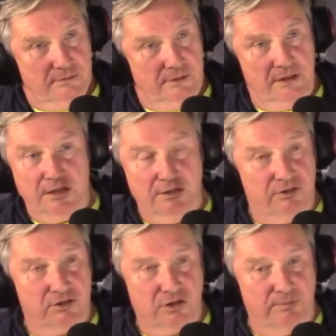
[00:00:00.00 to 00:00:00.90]
and then you
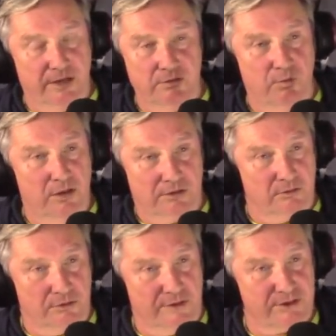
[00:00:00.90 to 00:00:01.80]
just got to make your will and
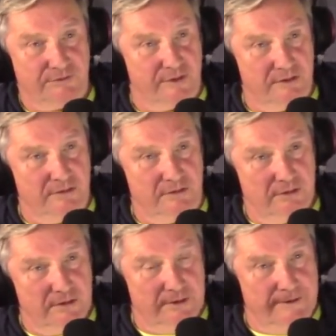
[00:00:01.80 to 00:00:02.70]
all the rest of it.
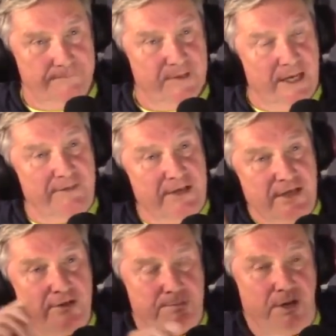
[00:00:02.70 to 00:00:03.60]
And then
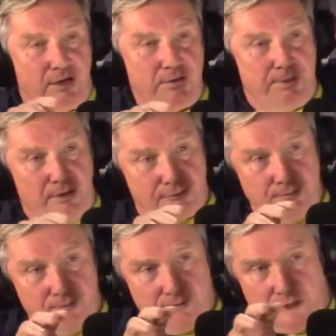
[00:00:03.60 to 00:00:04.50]
the other part, apart
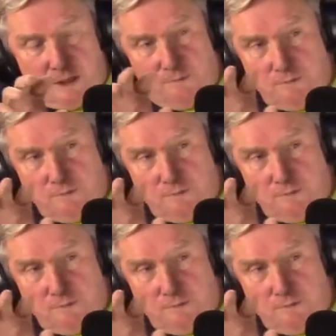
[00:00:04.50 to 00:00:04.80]
from the